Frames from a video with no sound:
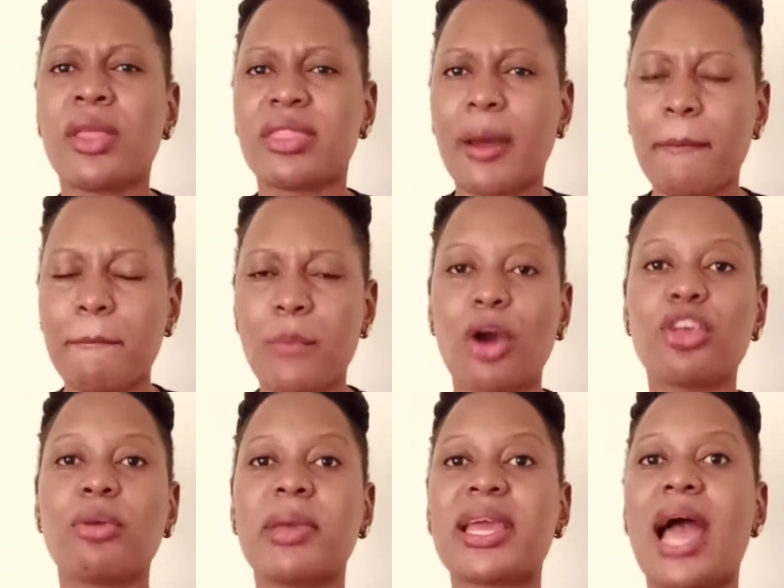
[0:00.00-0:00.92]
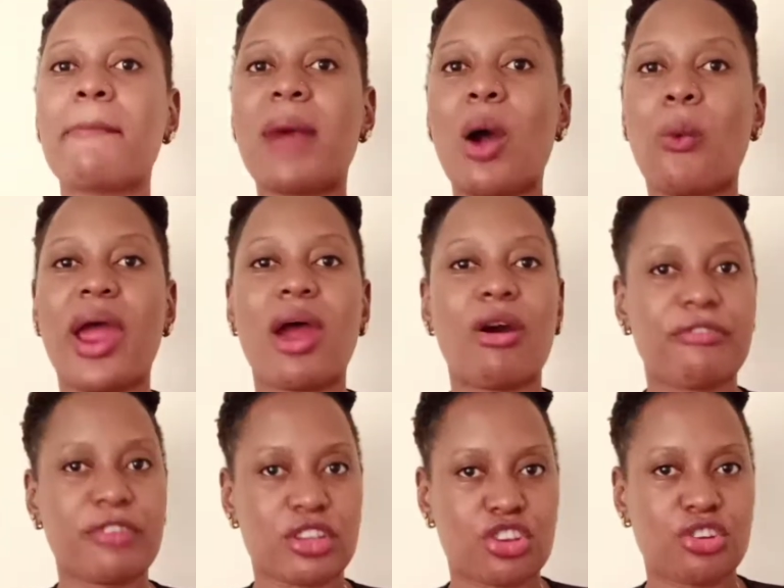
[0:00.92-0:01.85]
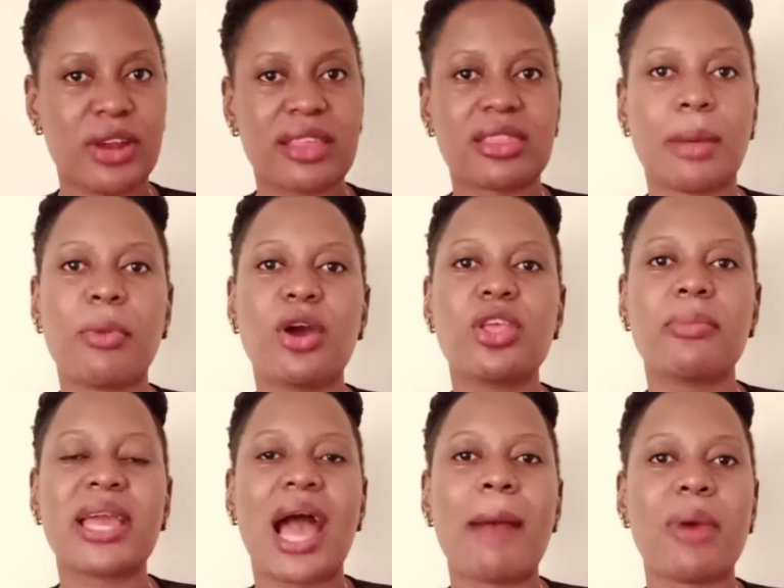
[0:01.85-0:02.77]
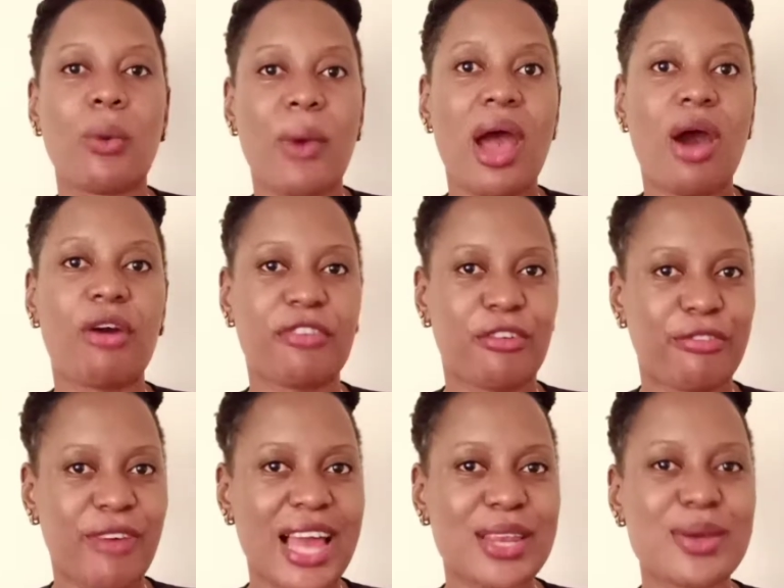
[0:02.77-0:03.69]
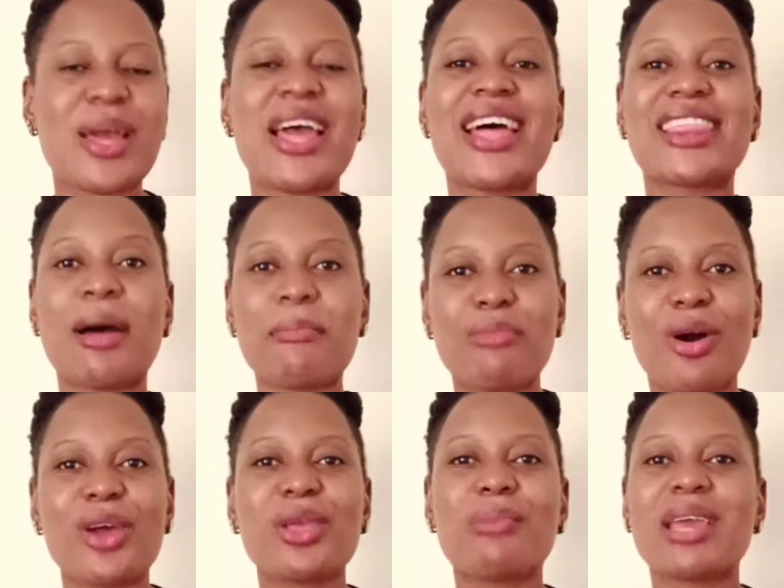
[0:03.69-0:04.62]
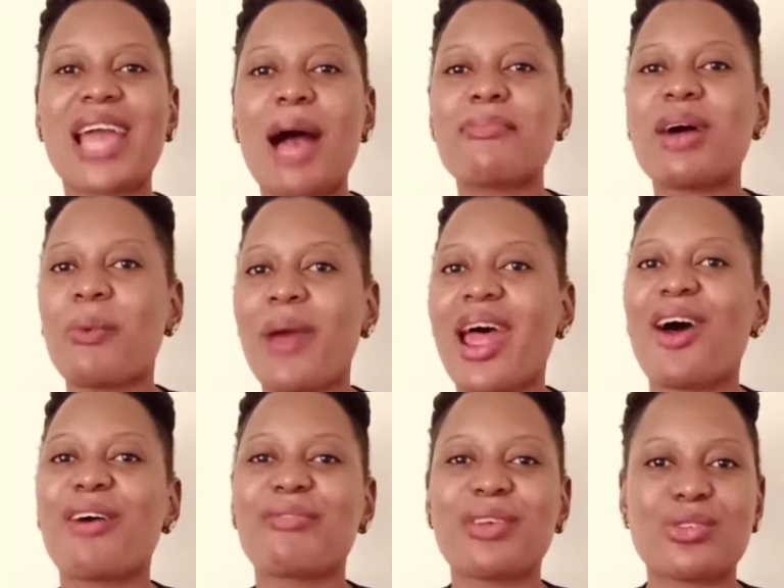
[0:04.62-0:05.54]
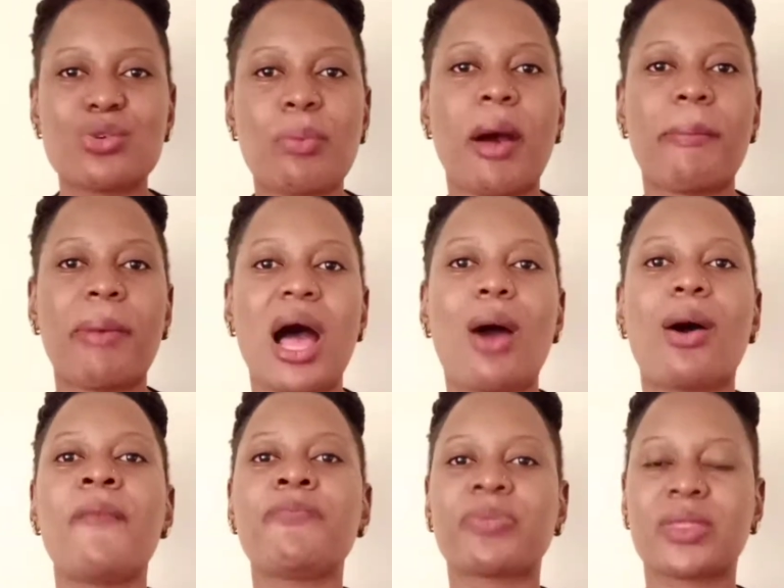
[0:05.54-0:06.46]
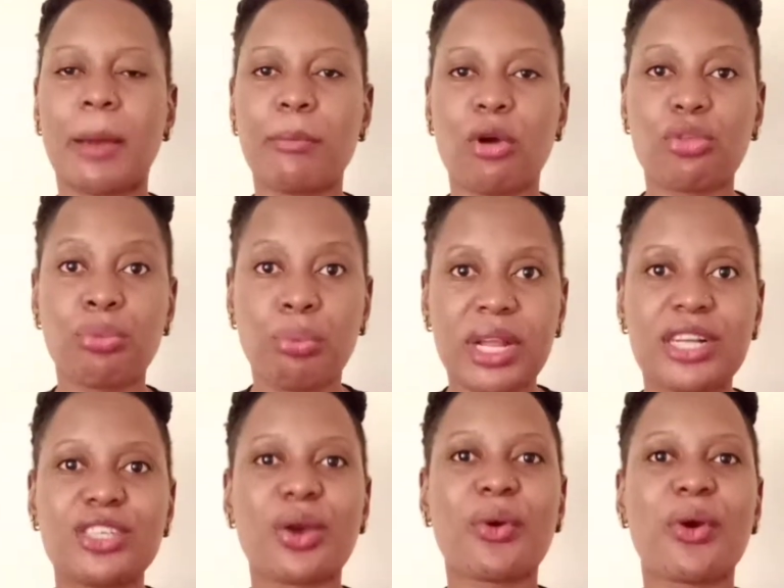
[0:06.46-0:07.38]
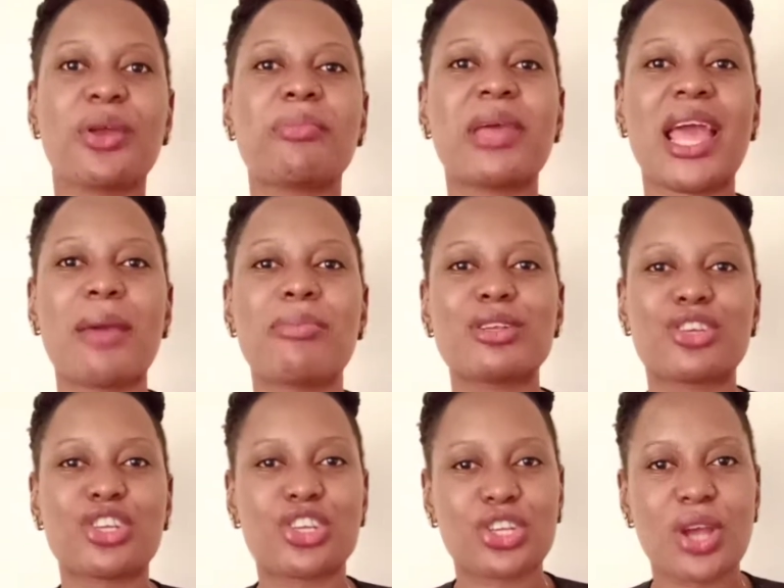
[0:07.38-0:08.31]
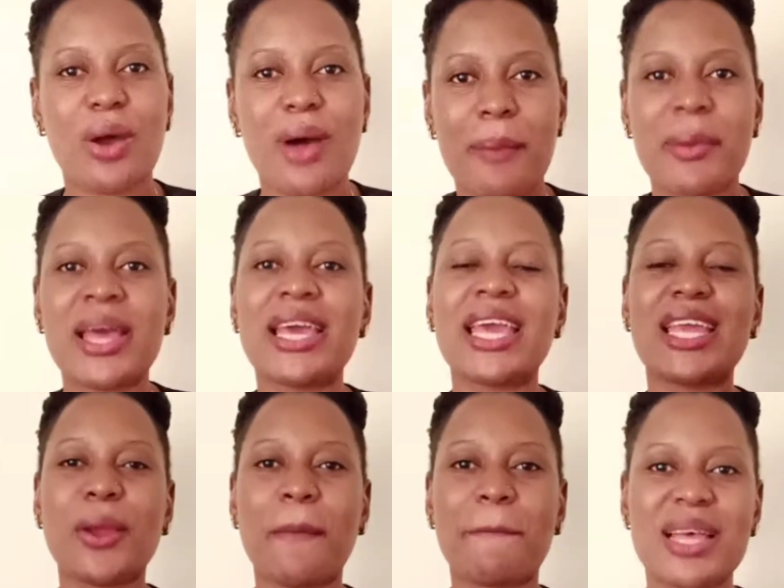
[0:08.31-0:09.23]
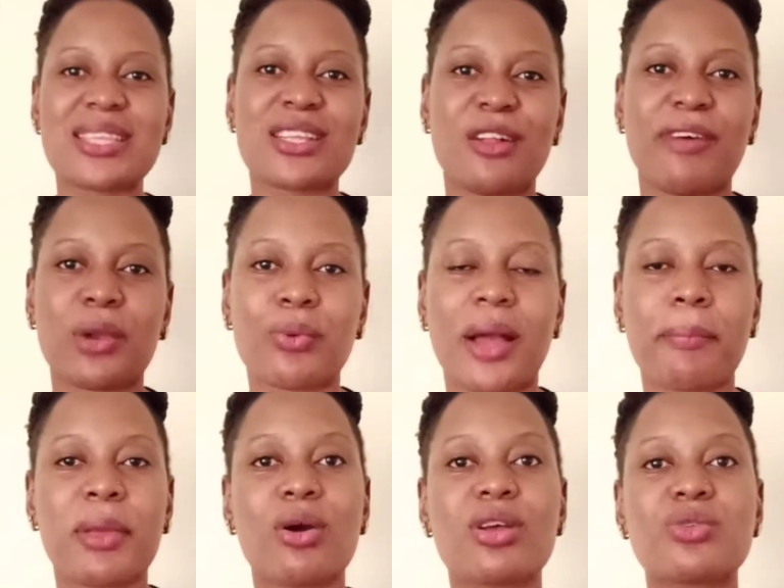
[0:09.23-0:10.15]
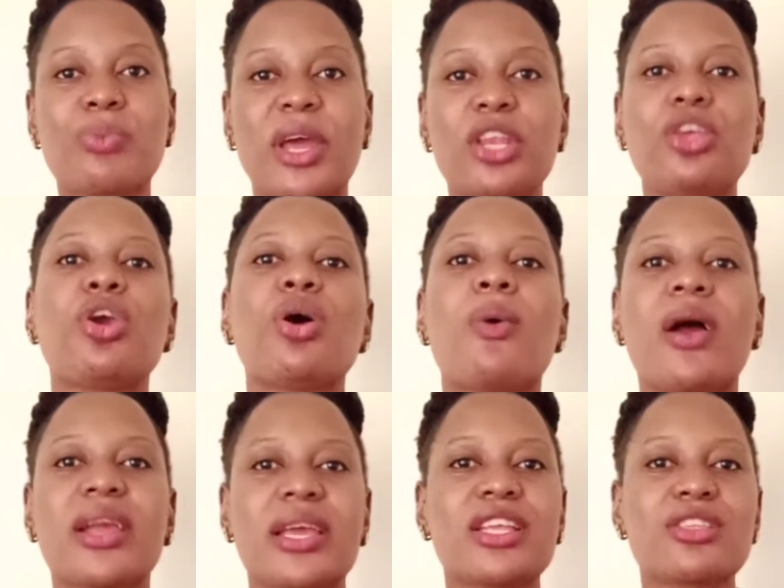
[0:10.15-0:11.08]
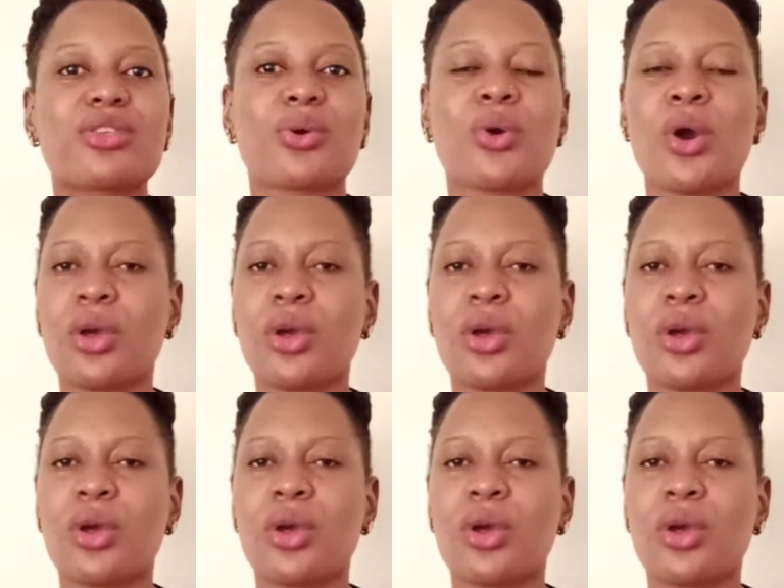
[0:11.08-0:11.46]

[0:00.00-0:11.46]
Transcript: The more you become aware of your strength, the more you become aware of your value, the more you become aware of your superpower, the more thrilled you're going to be able to show up in your best self at work. Because when you walk into